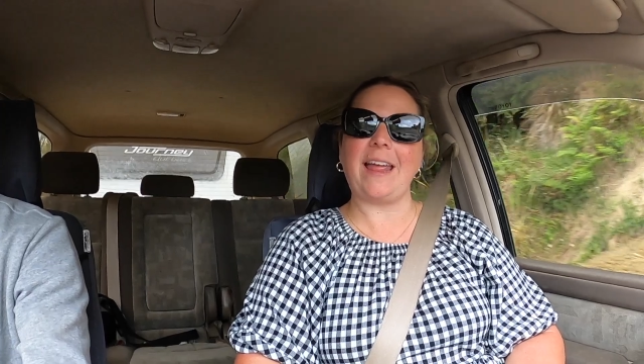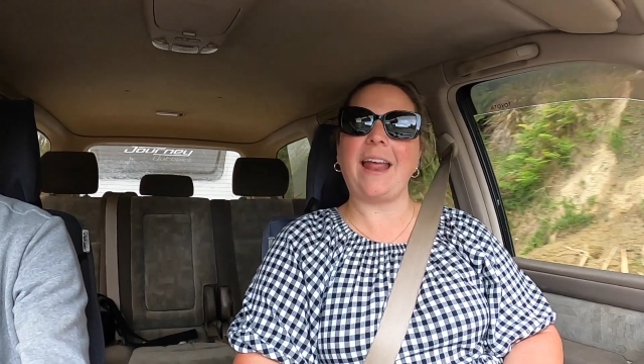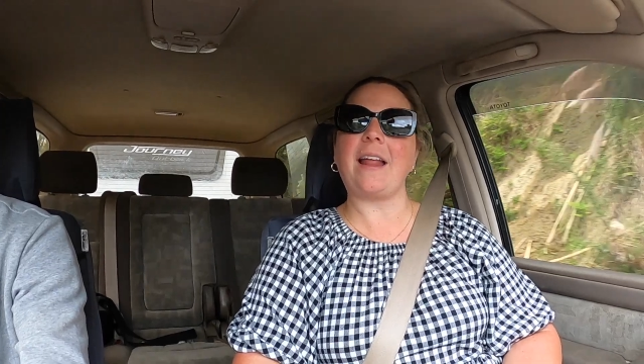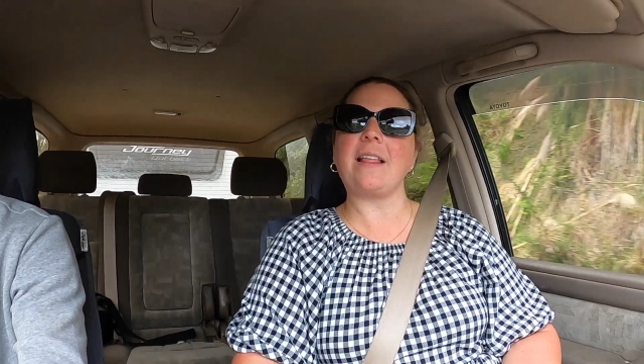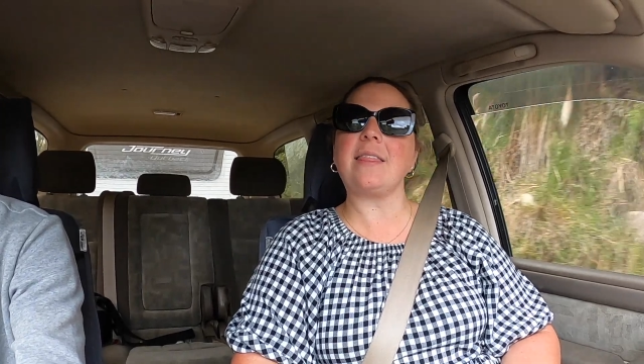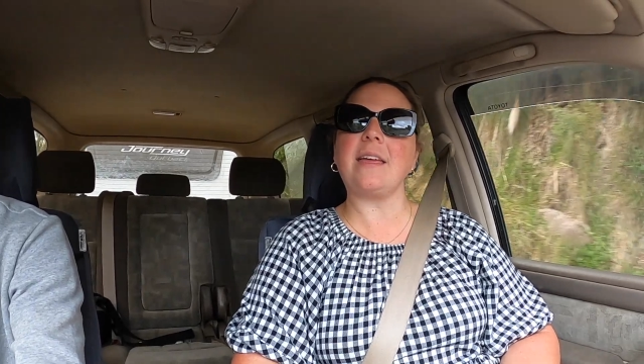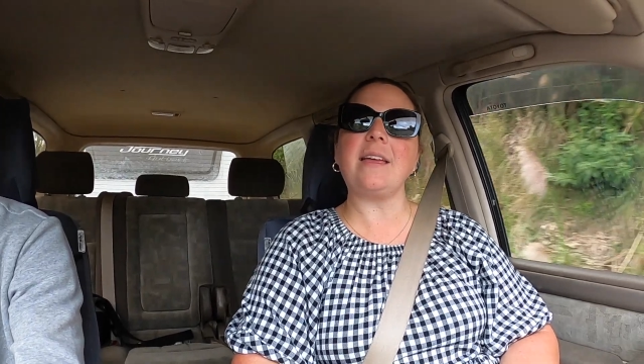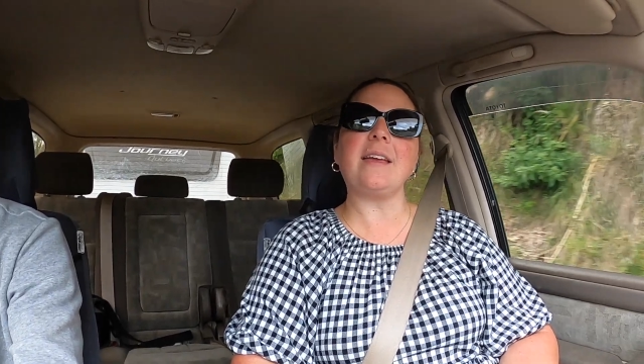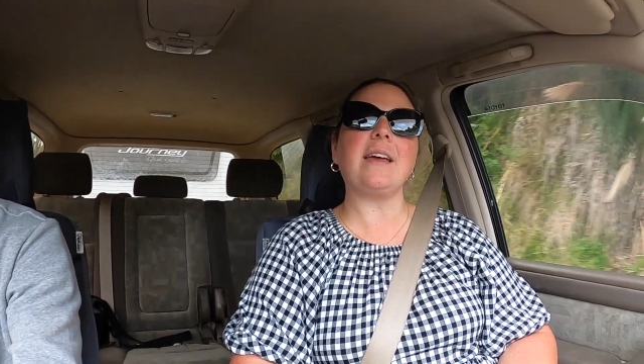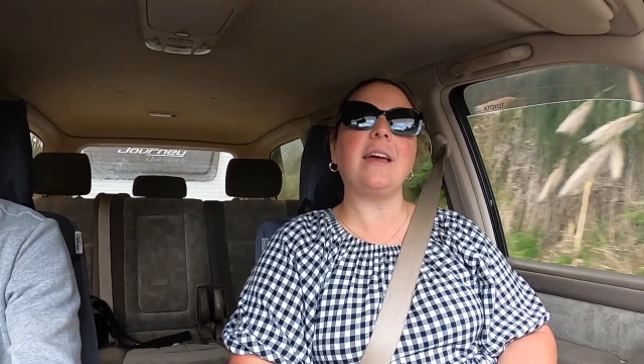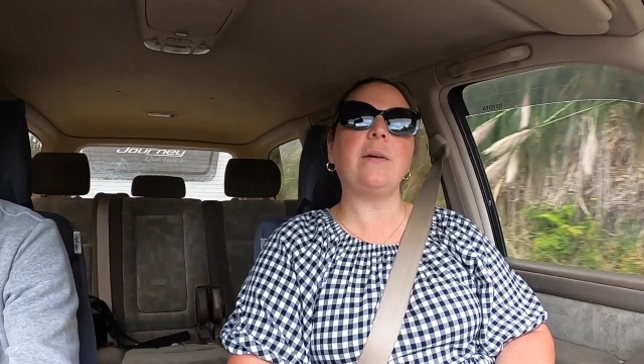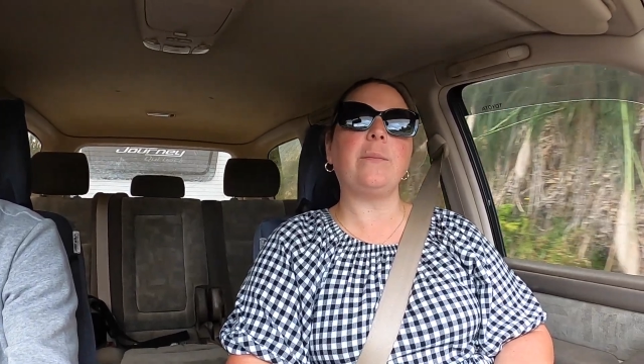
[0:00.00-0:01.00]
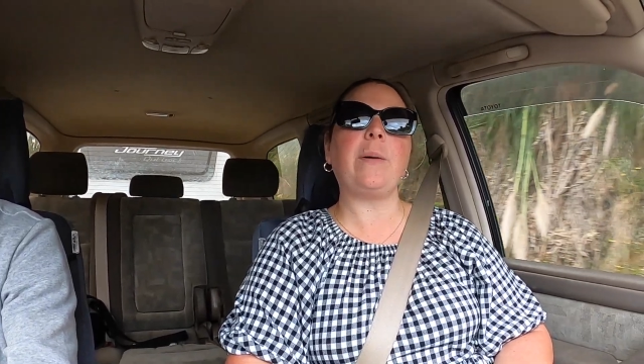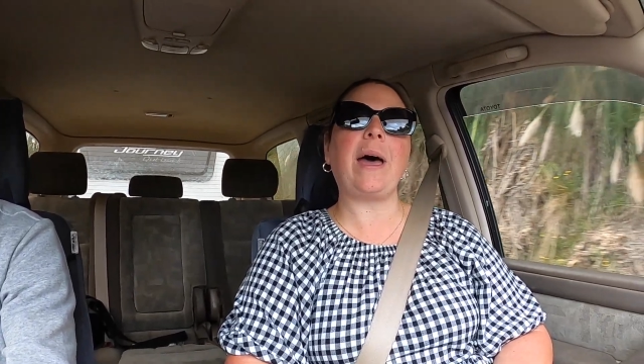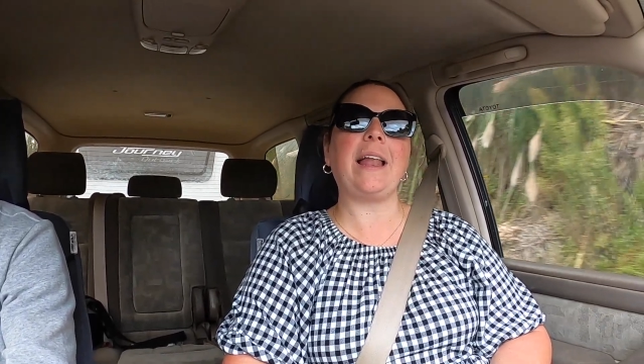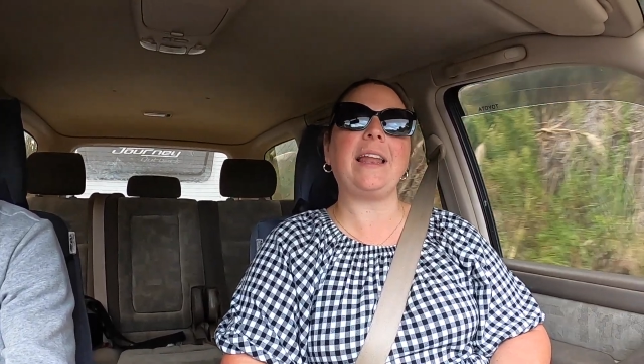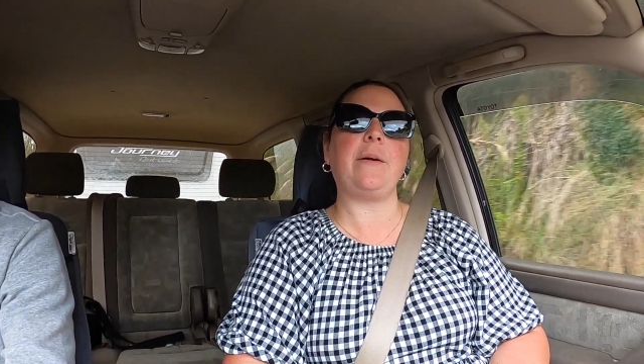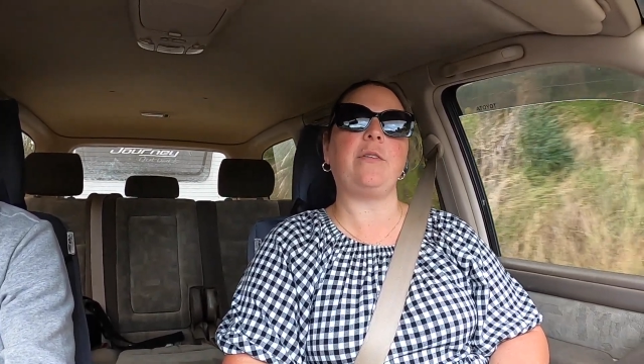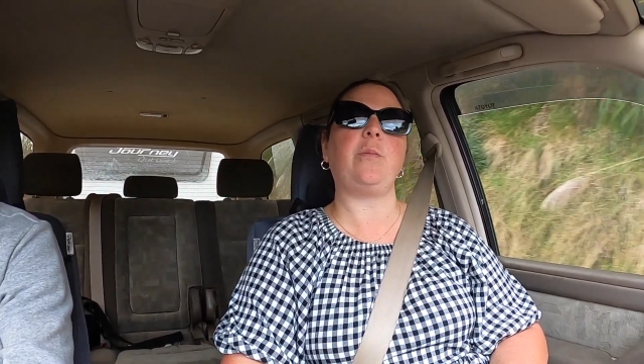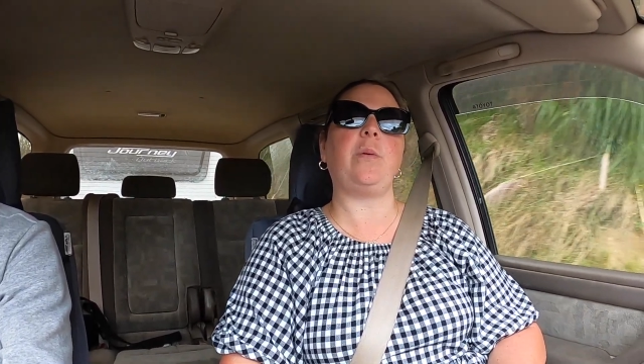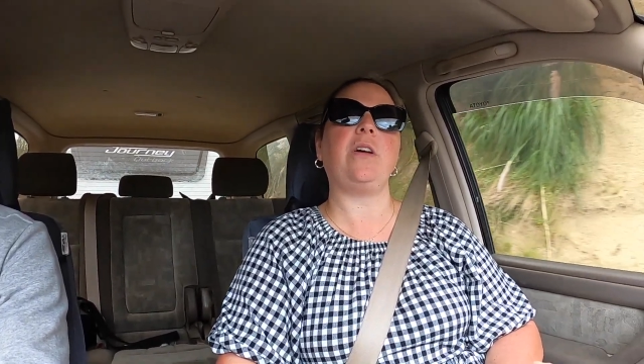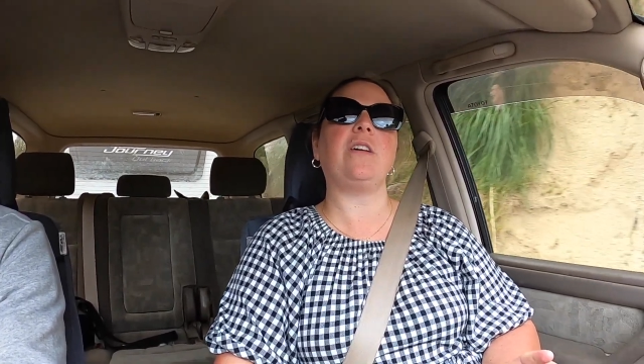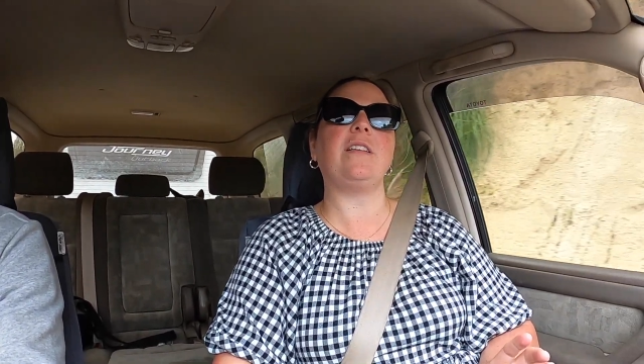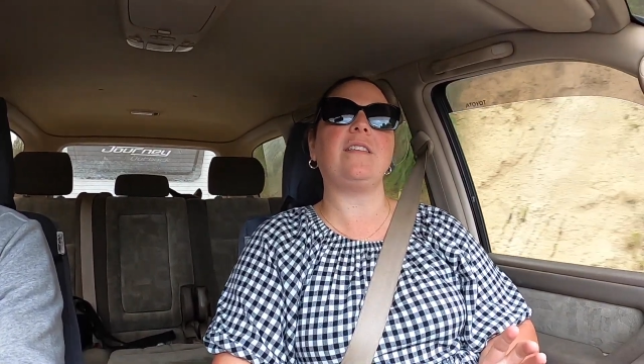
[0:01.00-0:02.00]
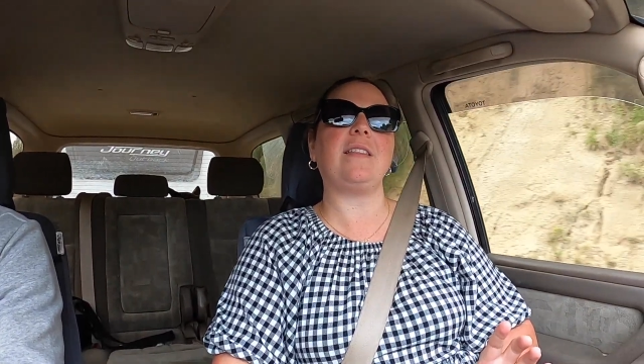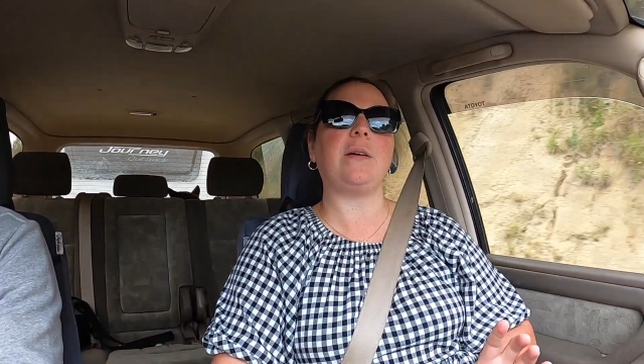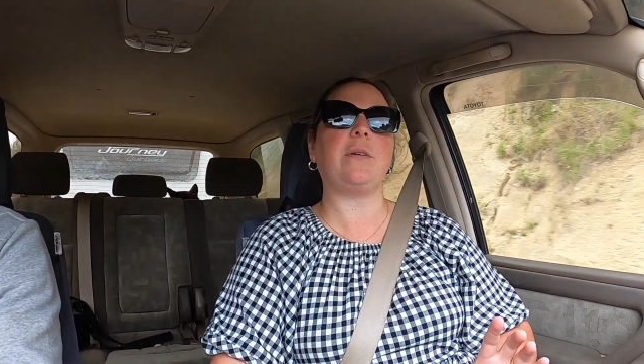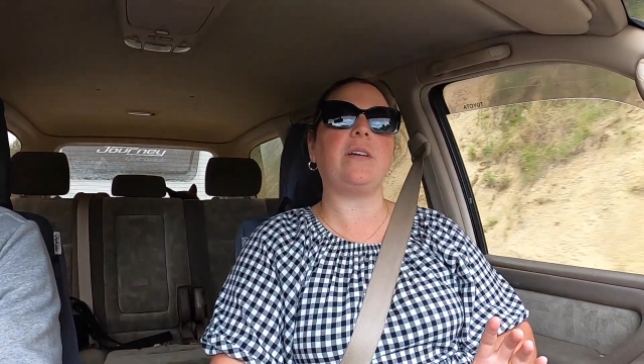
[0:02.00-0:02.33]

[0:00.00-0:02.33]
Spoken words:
and I think partly it was because there